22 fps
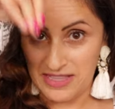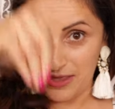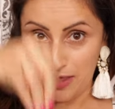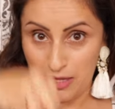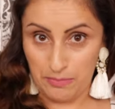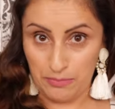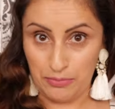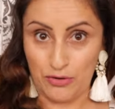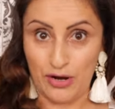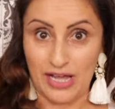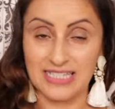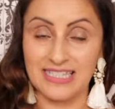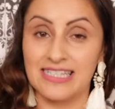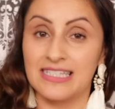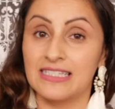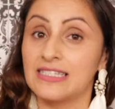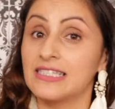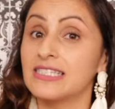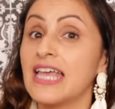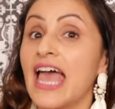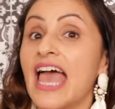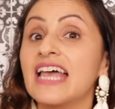in the
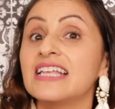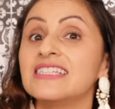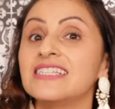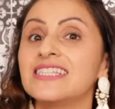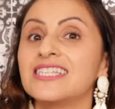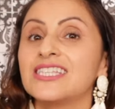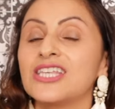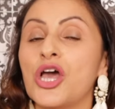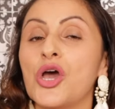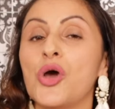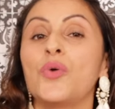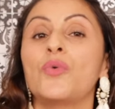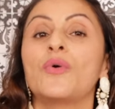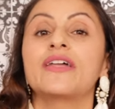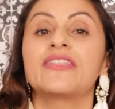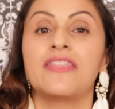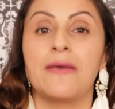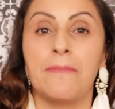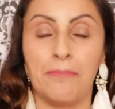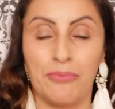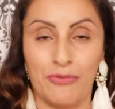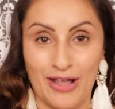present tense,
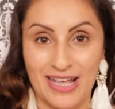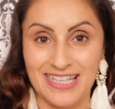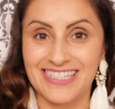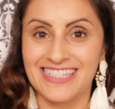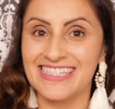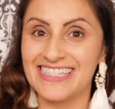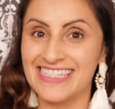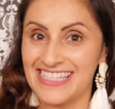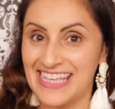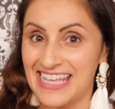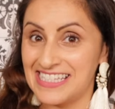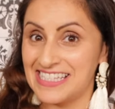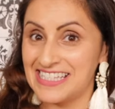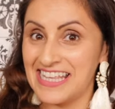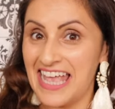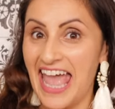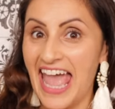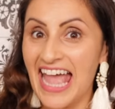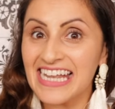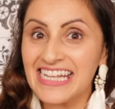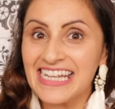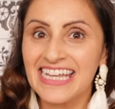with the present tense
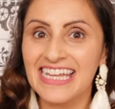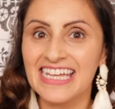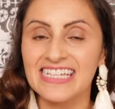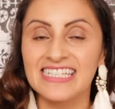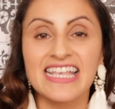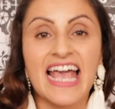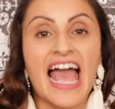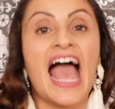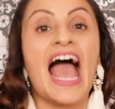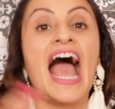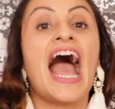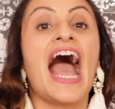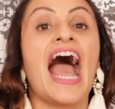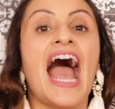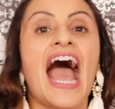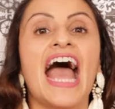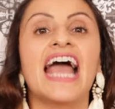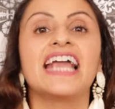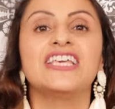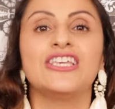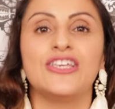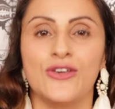endings,
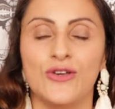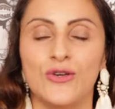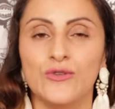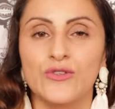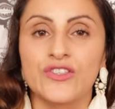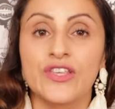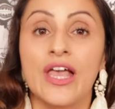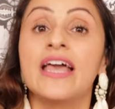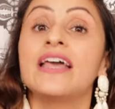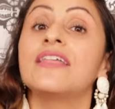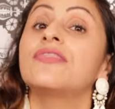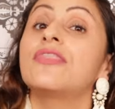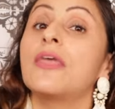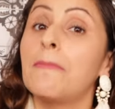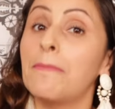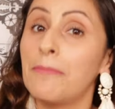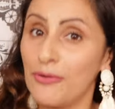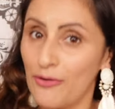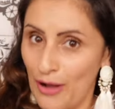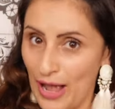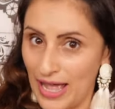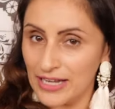I use the
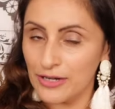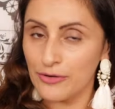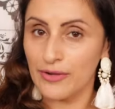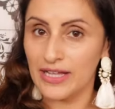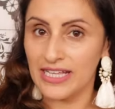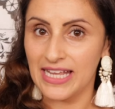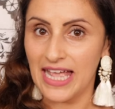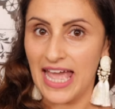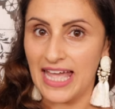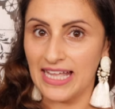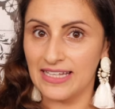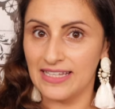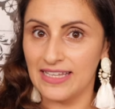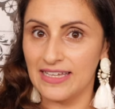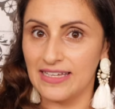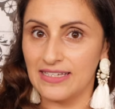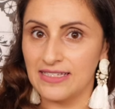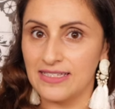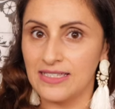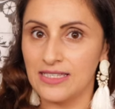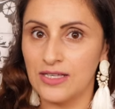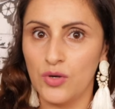preterite
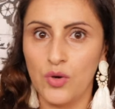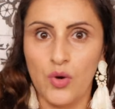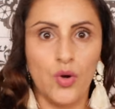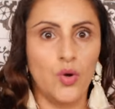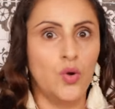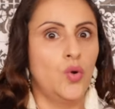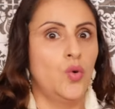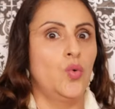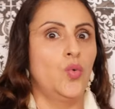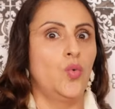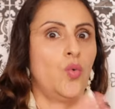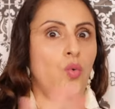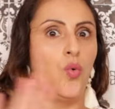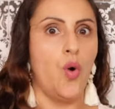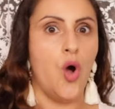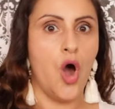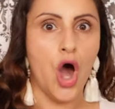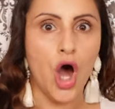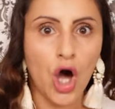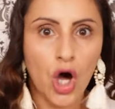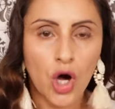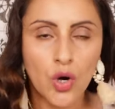endings.
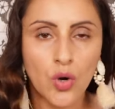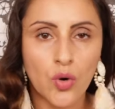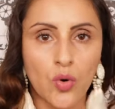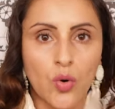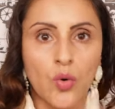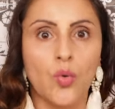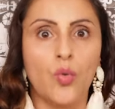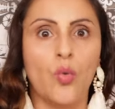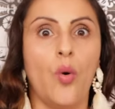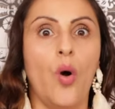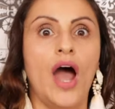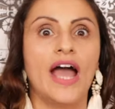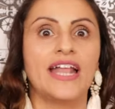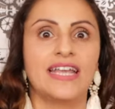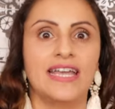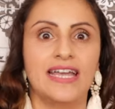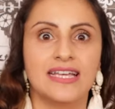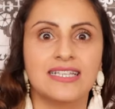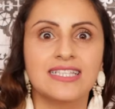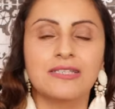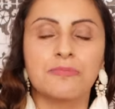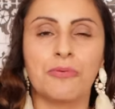Whoa, what
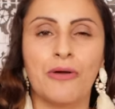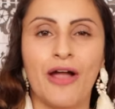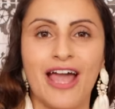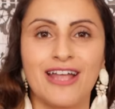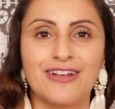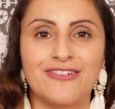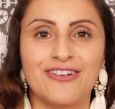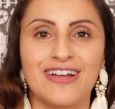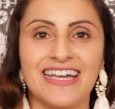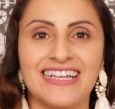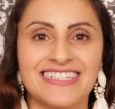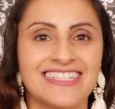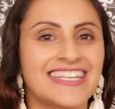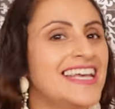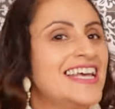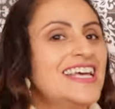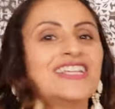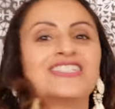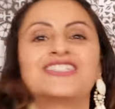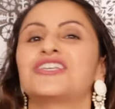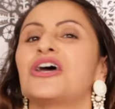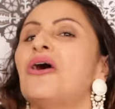is preterite?
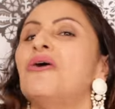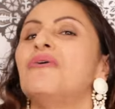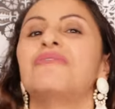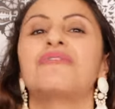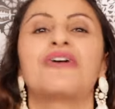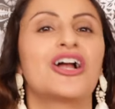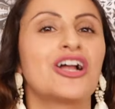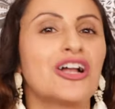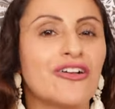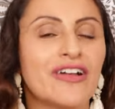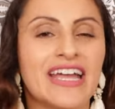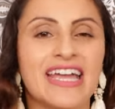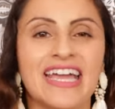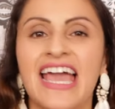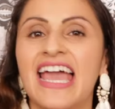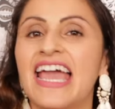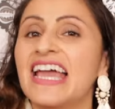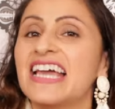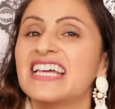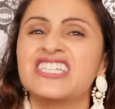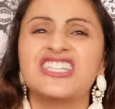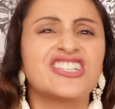Don't worry,
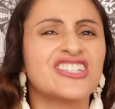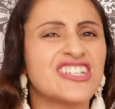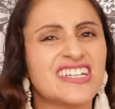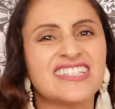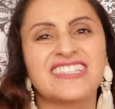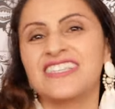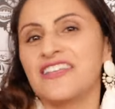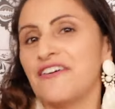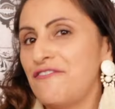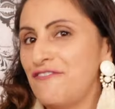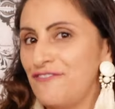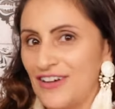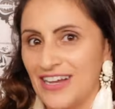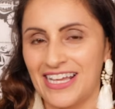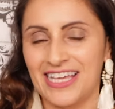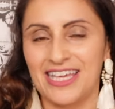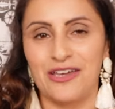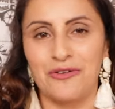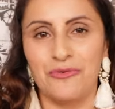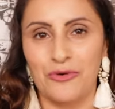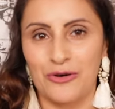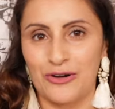it's just a
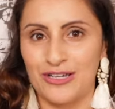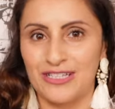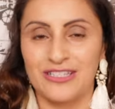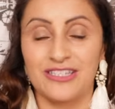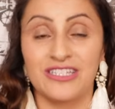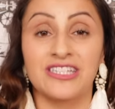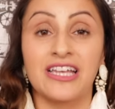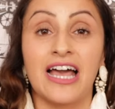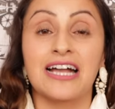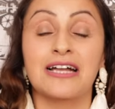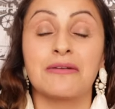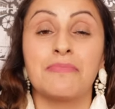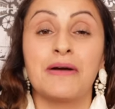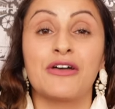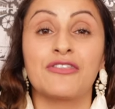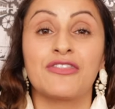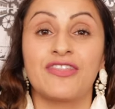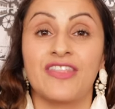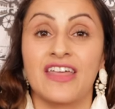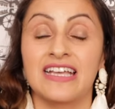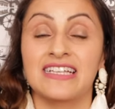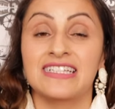funky word to talk
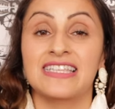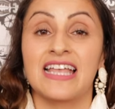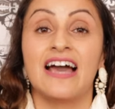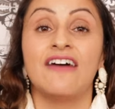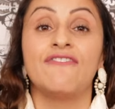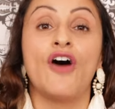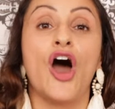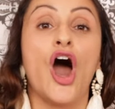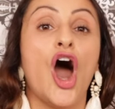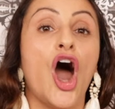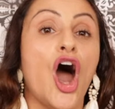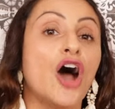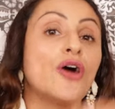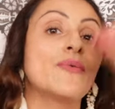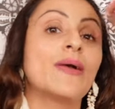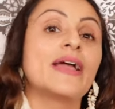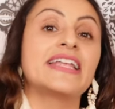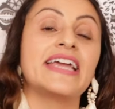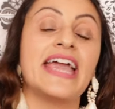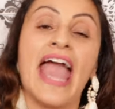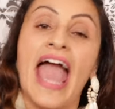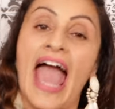about things that have
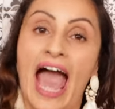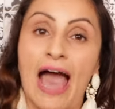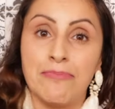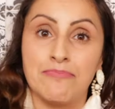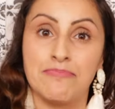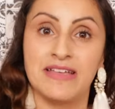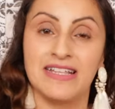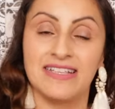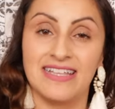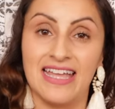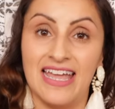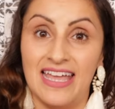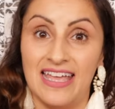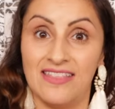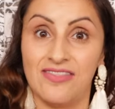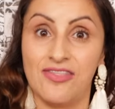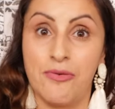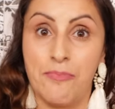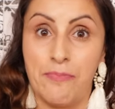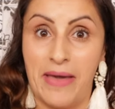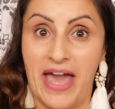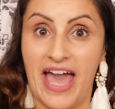already happened
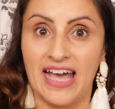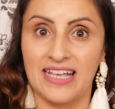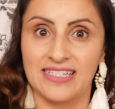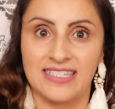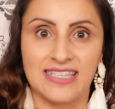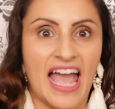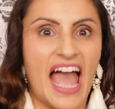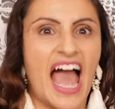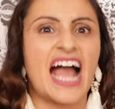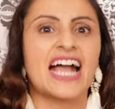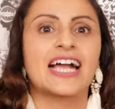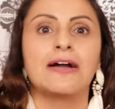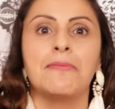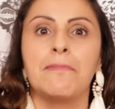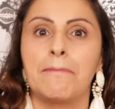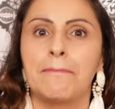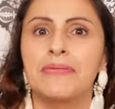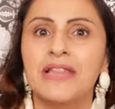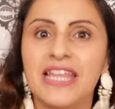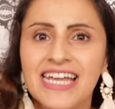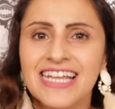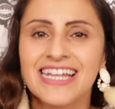in the past, a
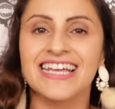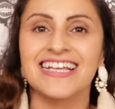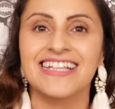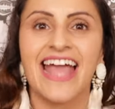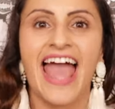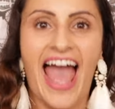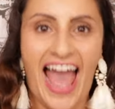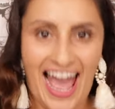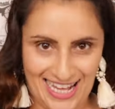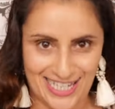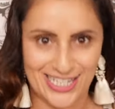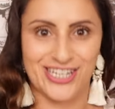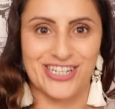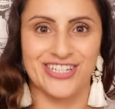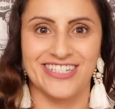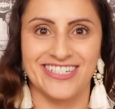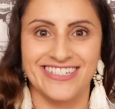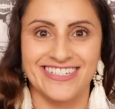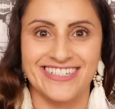completed action.